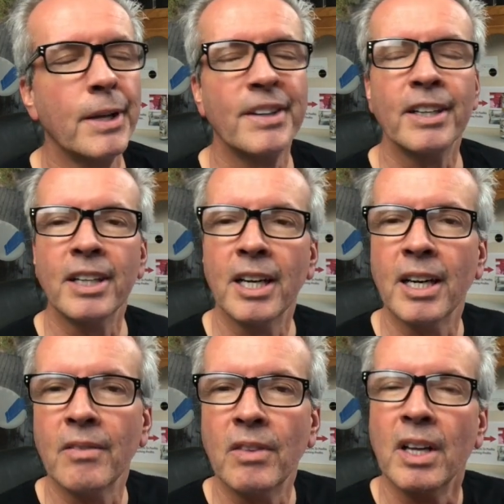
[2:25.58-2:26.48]

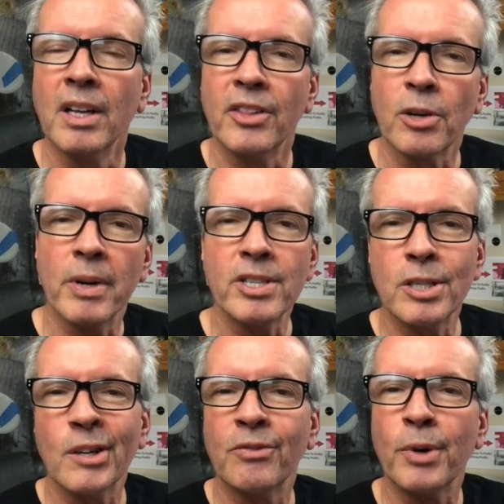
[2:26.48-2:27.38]
the
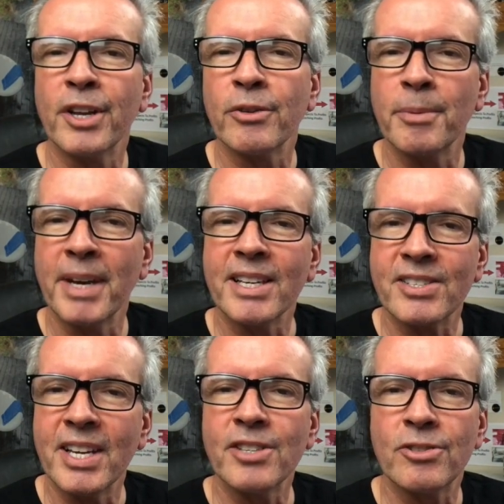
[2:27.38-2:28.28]
question of whether it makes
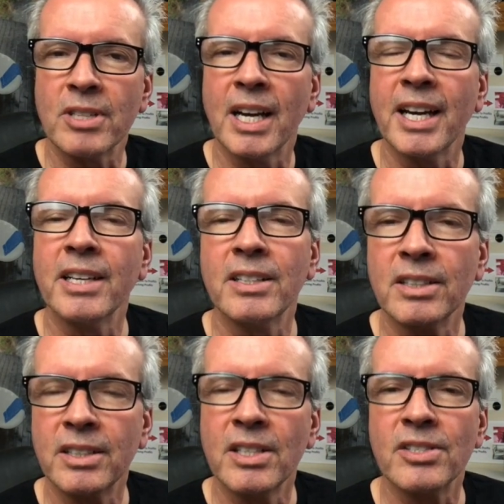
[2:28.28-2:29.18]
sense or not
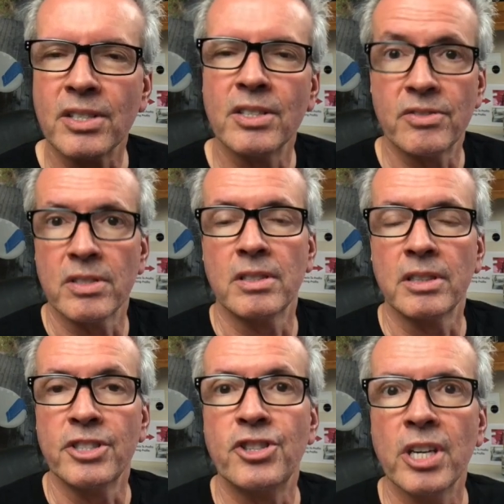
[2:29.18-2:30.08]
is
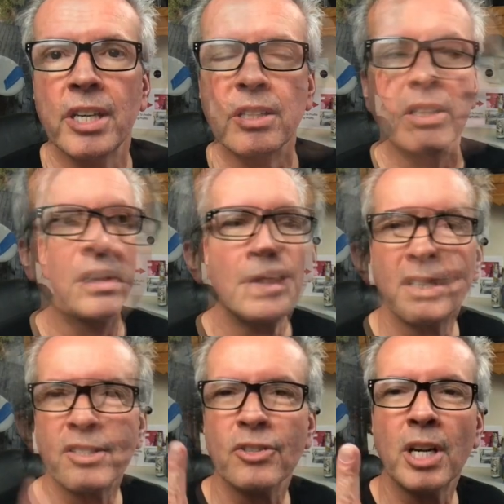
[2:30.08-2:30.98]
legit.
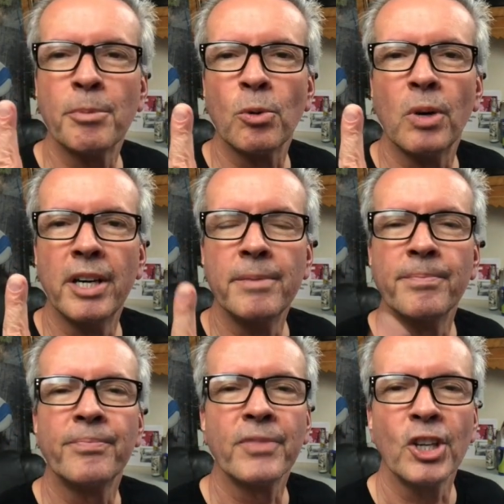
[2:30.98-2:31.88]
So number one,
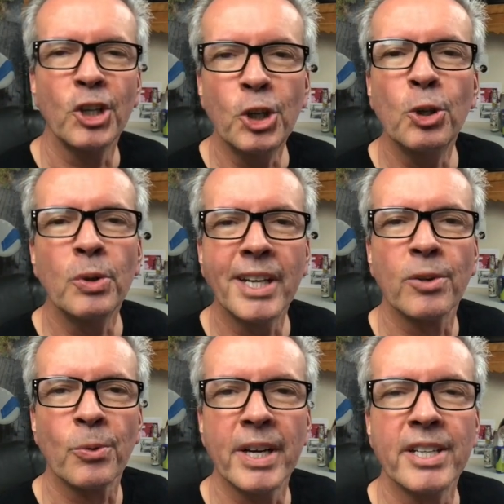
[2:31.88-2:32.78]
who
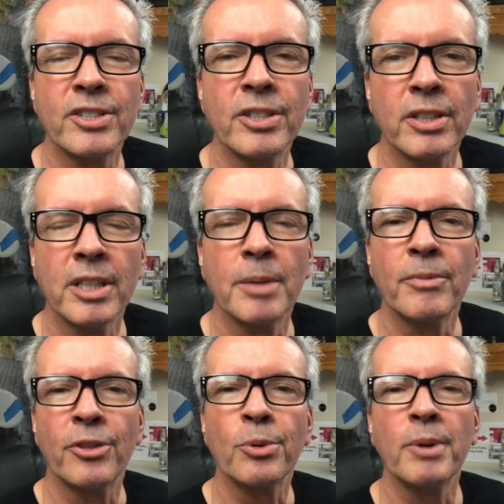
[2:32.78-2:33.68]
can rent
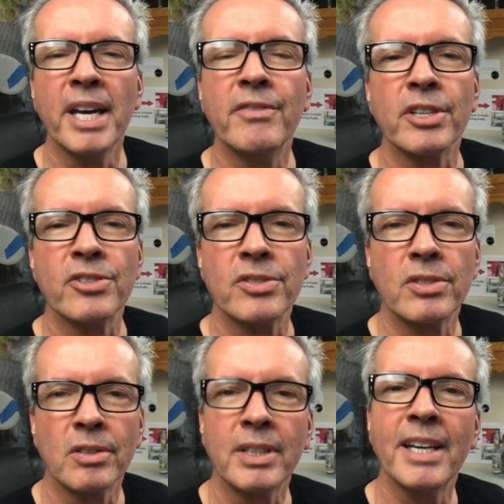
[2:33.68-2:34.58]
through Avis?
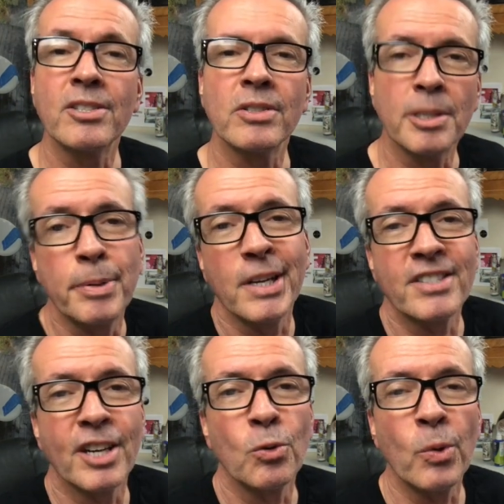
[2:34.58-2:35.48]
Okay, so it depends
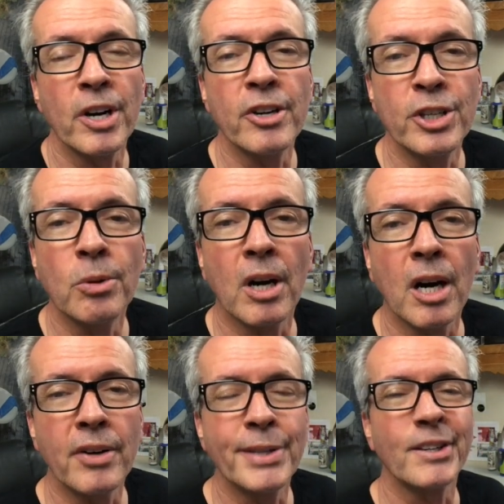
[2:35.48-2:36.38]
on where you
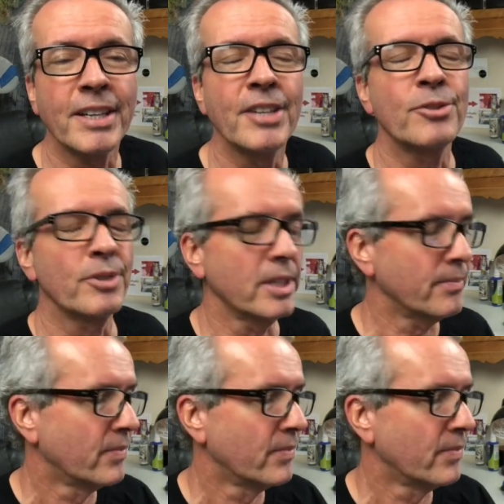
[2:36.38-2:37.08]
are in the country.